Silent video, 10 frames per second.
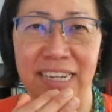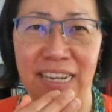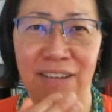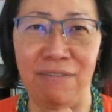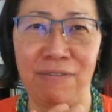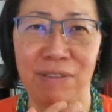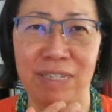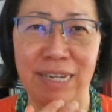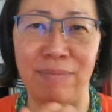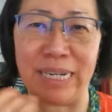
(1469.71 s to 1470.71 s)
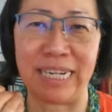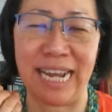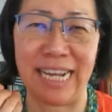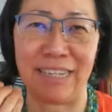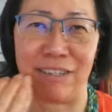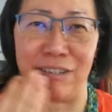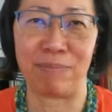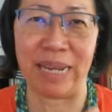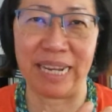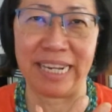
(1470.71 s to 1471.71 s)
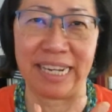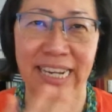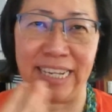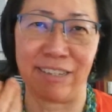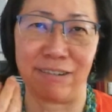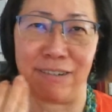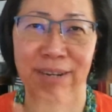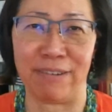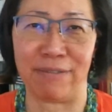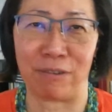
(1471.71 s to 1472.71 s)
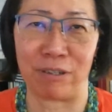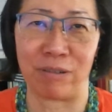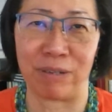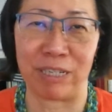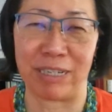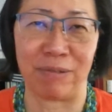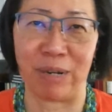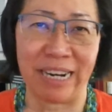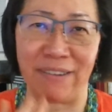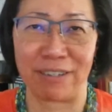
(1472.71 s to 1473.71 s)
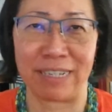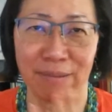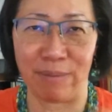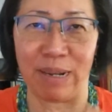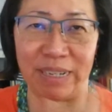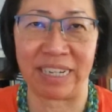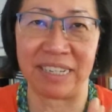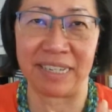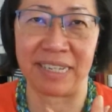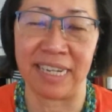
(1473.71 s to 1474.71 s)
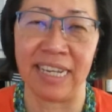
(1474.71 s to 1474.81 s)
if somebody has to pay a certain amount for tuition, whatever the amount is,